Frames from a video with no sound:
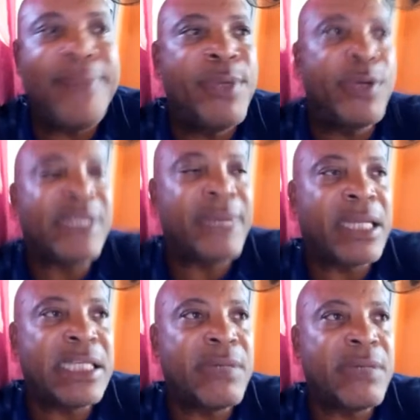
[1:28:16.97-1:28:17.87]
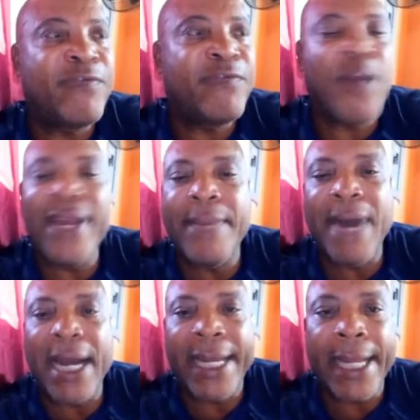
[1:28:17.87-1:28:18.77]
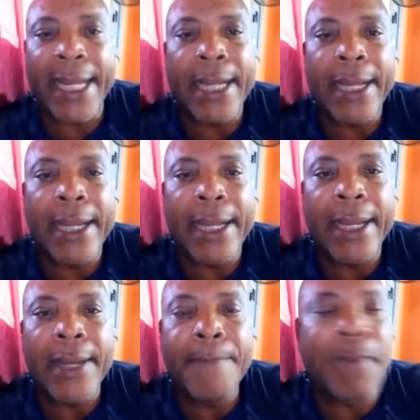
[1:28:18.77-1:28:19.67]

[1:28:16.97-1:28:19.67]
music because he was very demanding. But